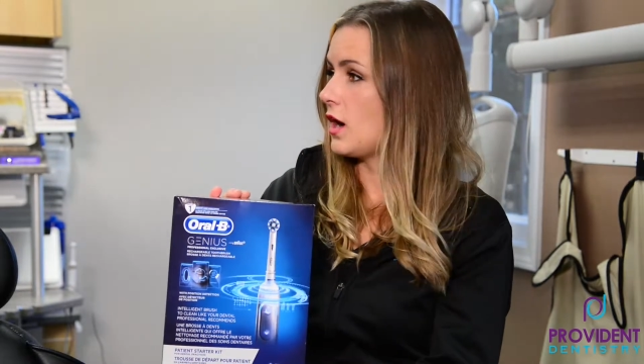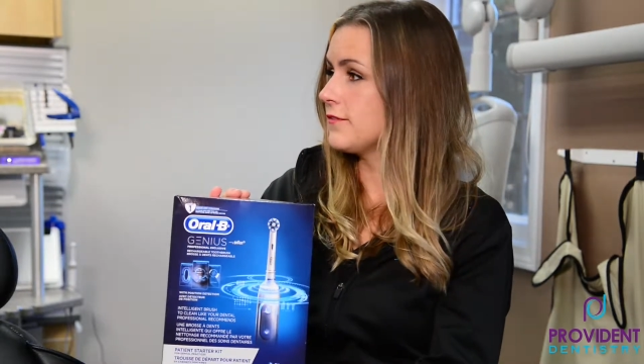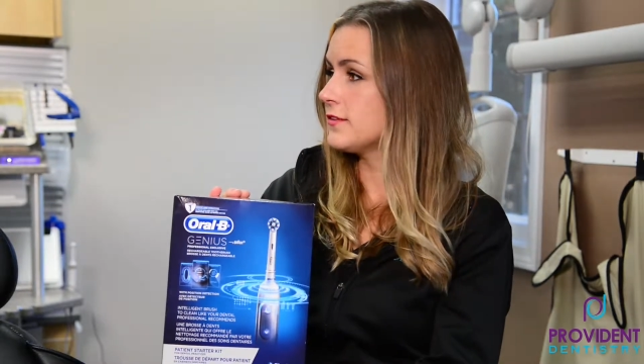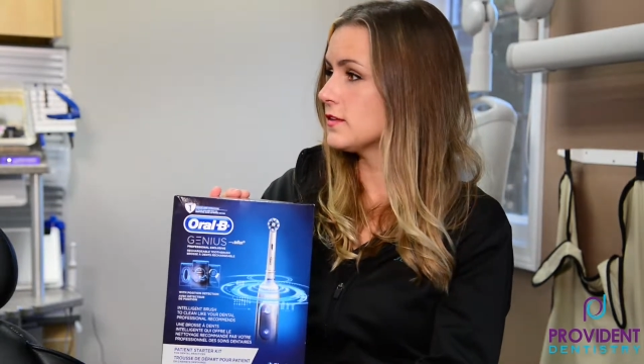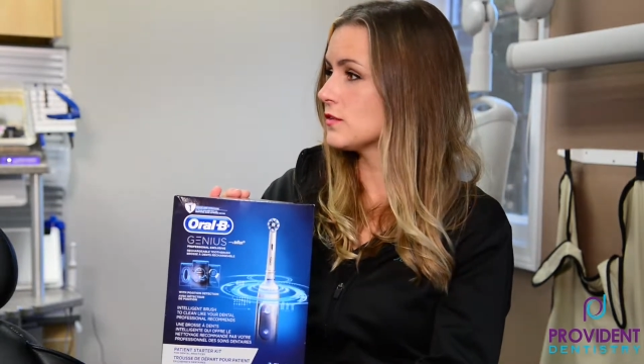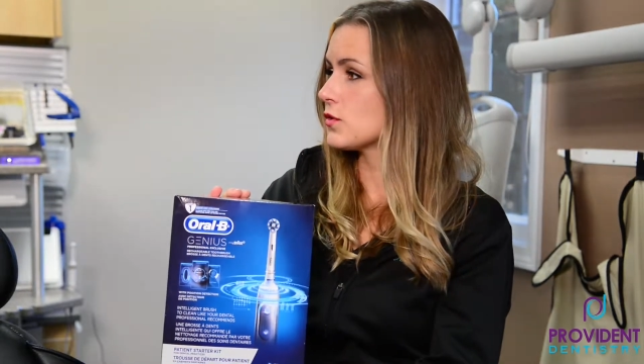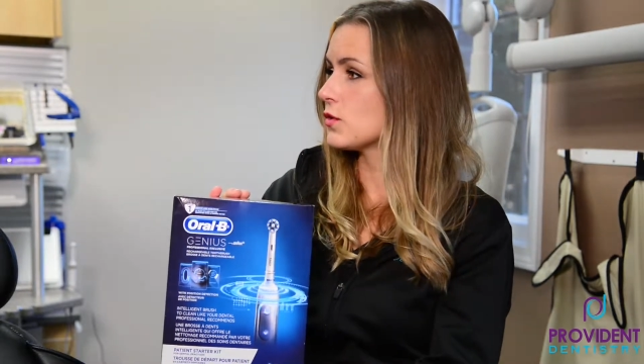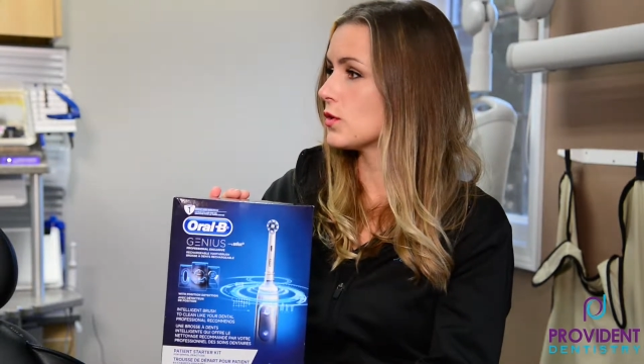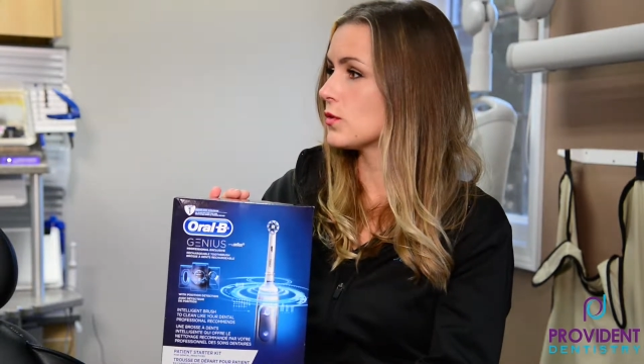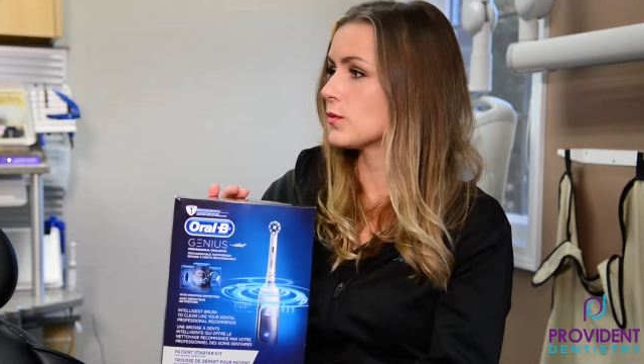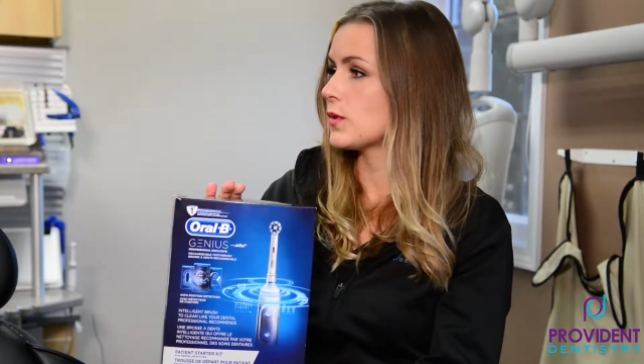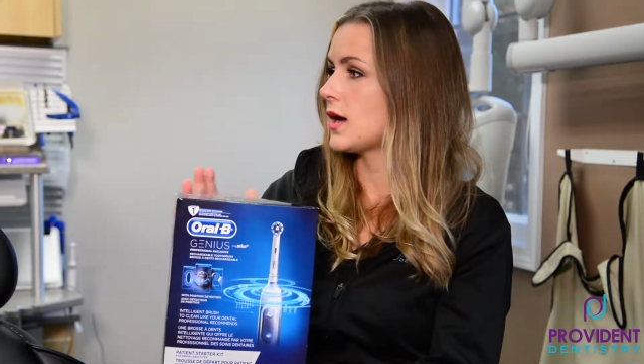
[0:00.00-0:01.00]
office
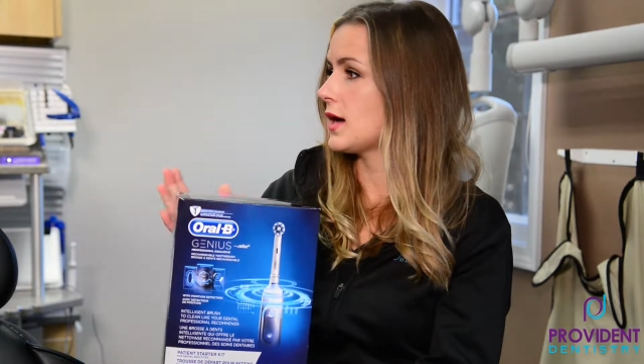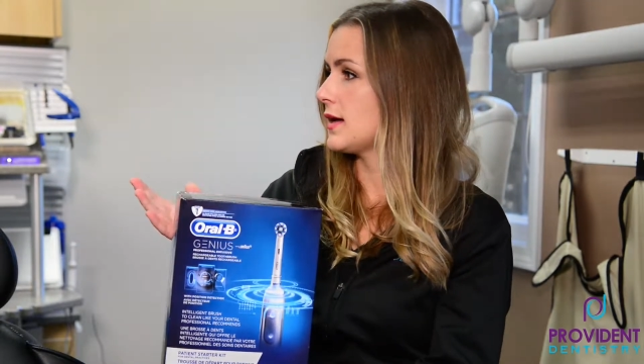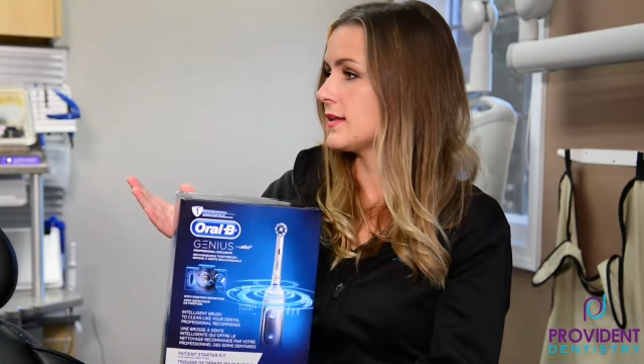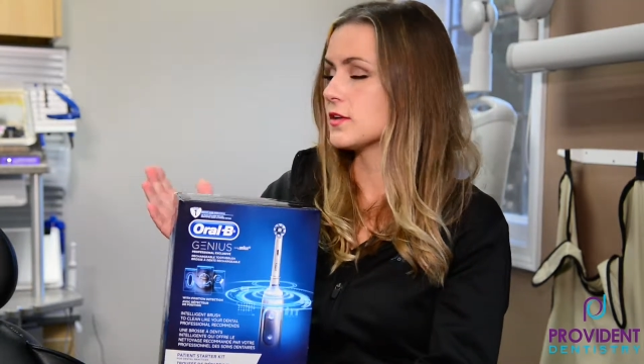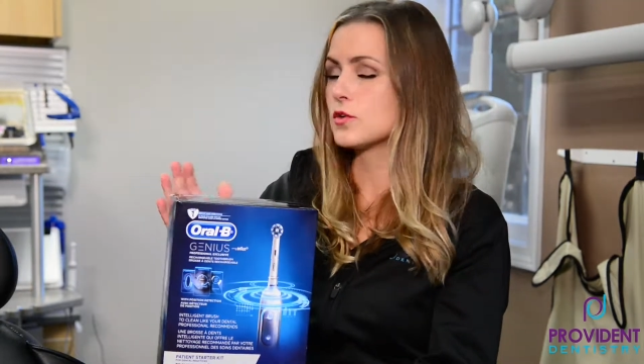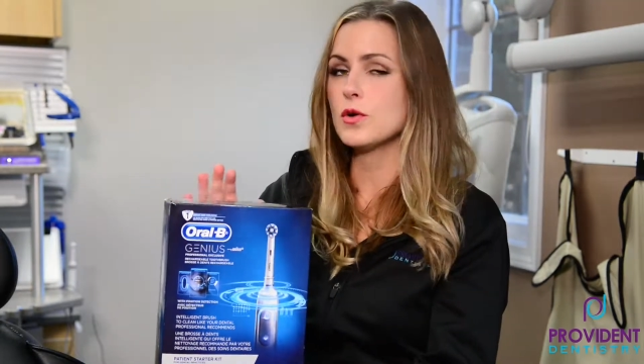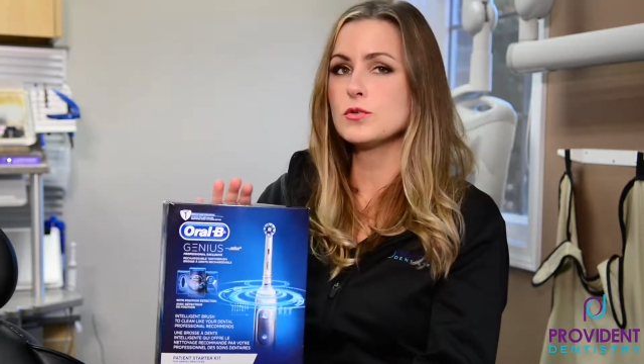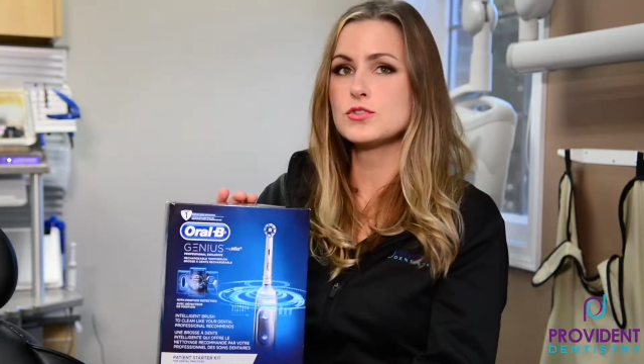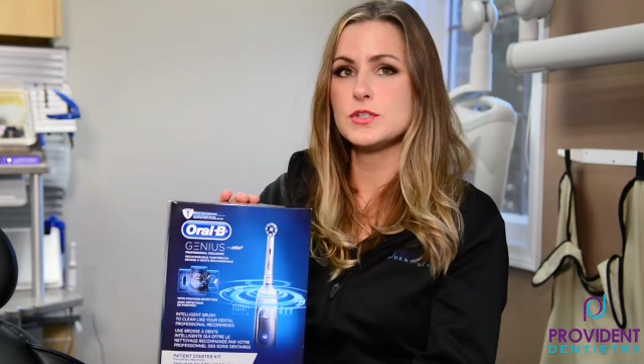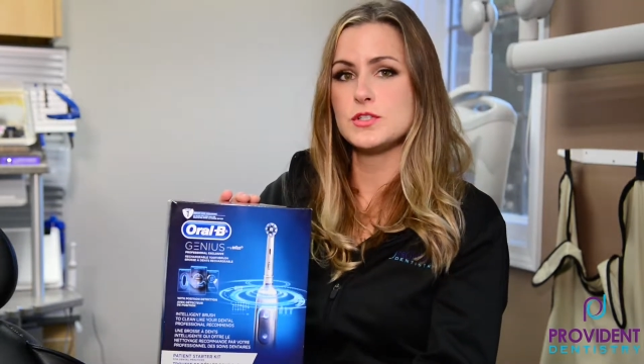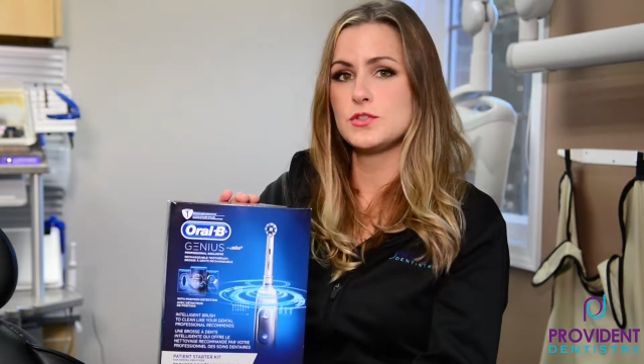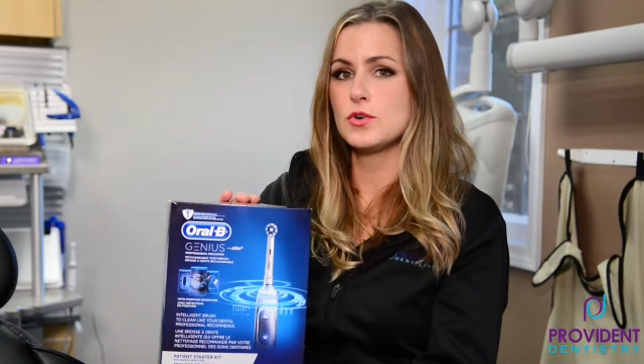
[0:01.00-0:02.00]
or at the
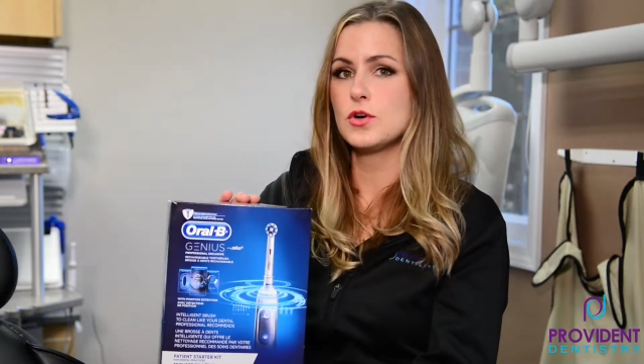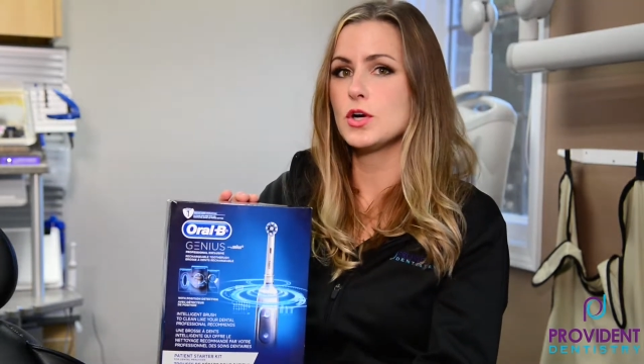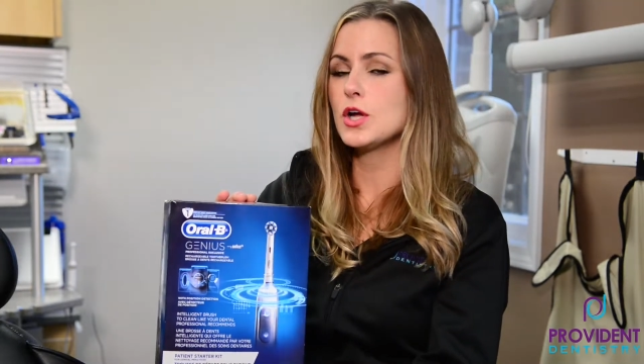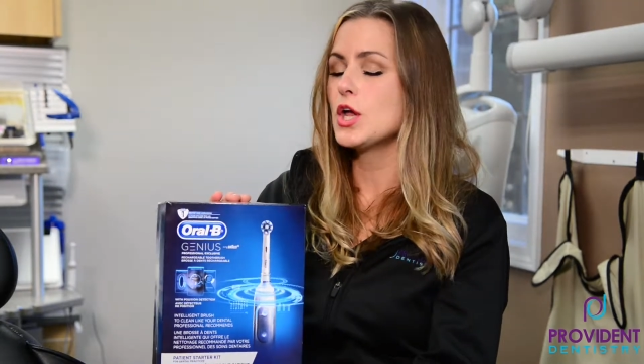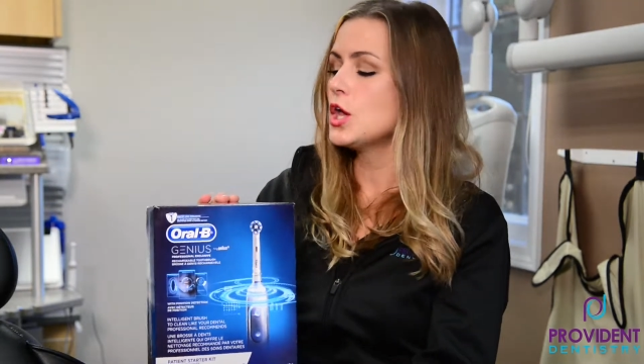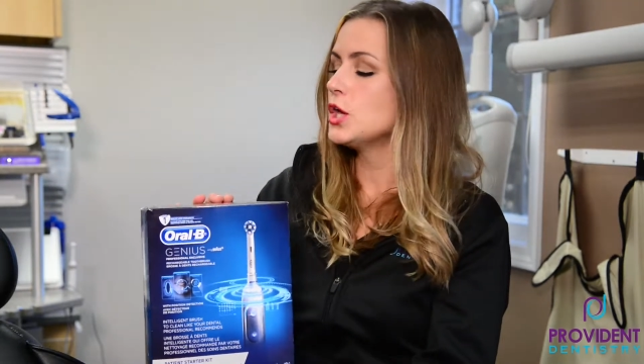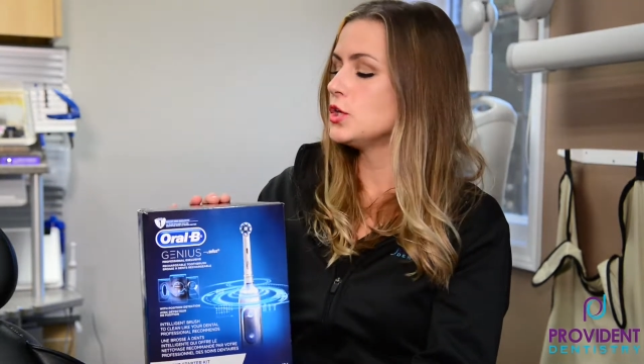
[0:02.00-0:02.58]
grocery store.